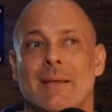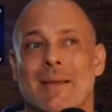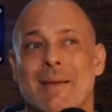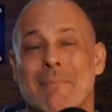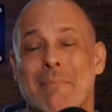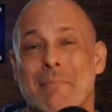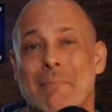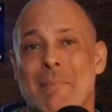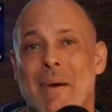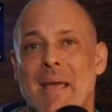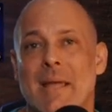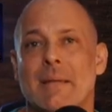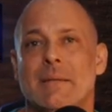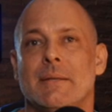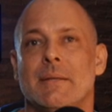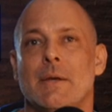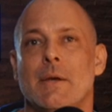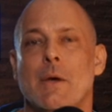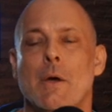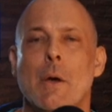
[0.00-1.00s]
It
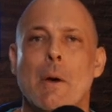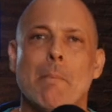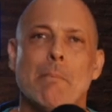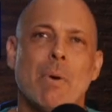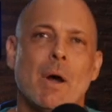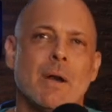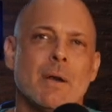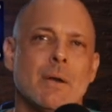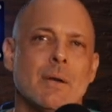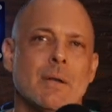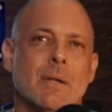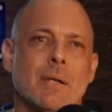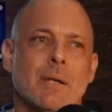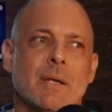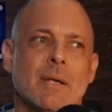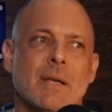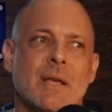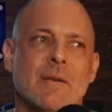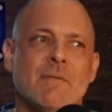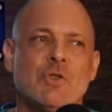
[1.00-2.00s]
might. But
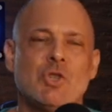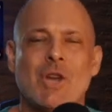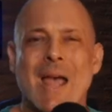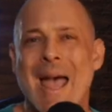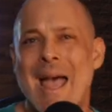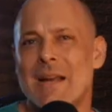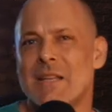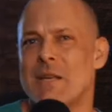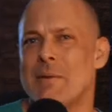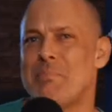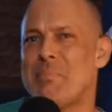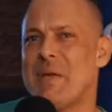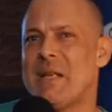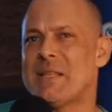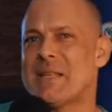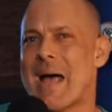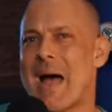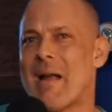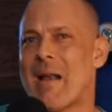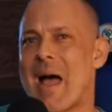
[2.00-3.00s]
if Jackson
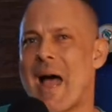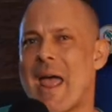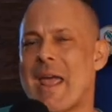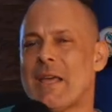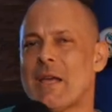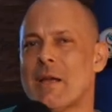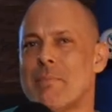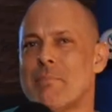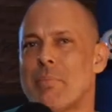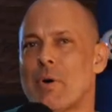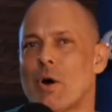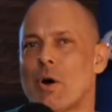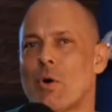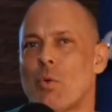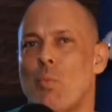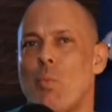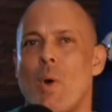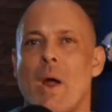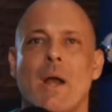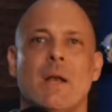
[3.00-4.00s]
beats out
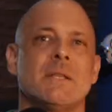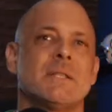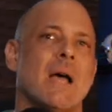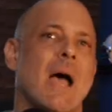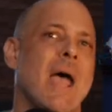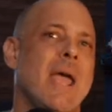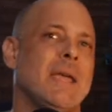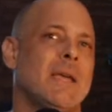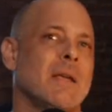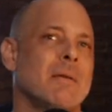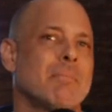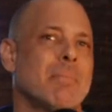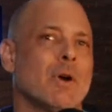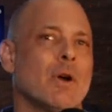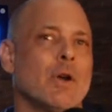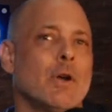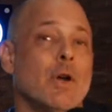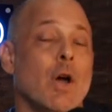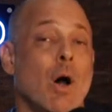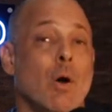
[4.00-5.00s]
Eichenberg, where does
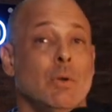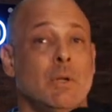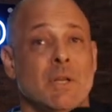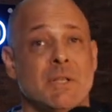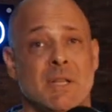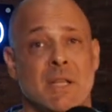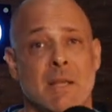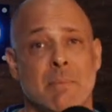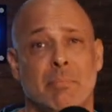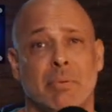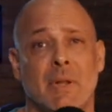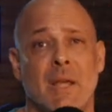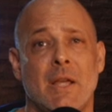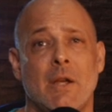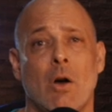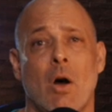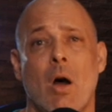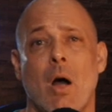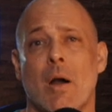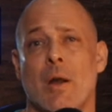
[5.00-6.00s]
Eichenberg go? Does he play
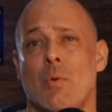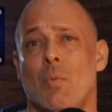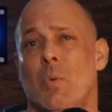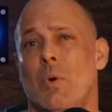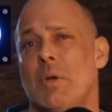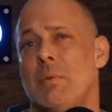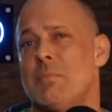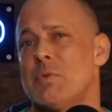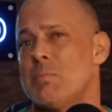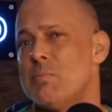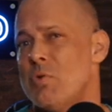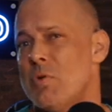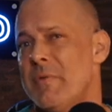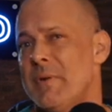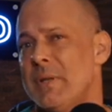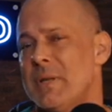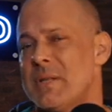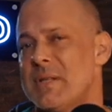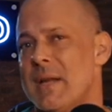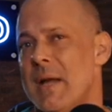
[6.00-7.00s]
guard and Williams move
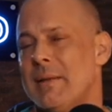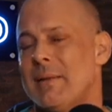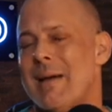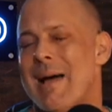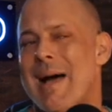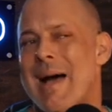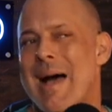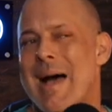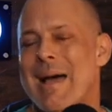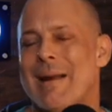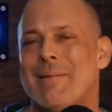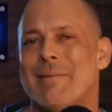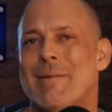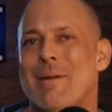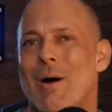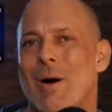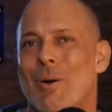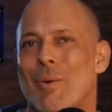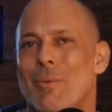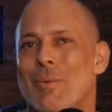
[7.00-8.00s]
into center? I don't
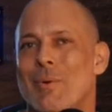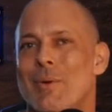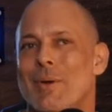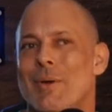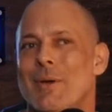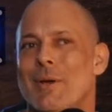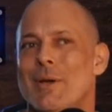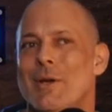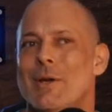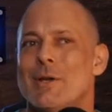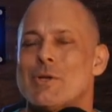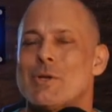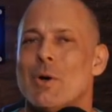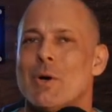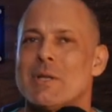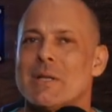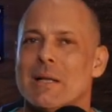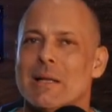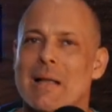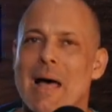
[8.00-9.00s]
know. So
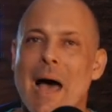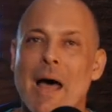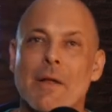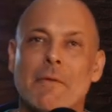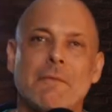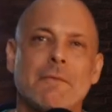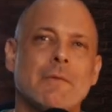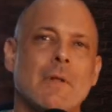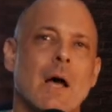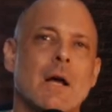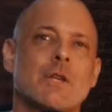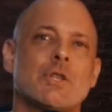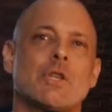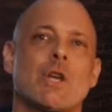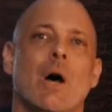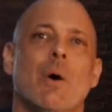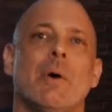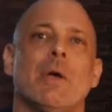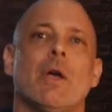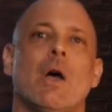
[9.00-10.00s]
there's a lot of flux
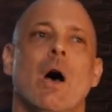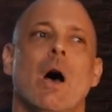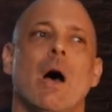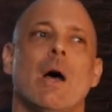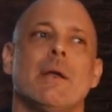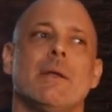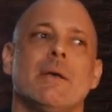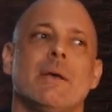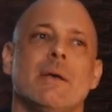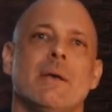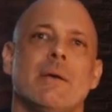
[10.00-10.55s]
going on.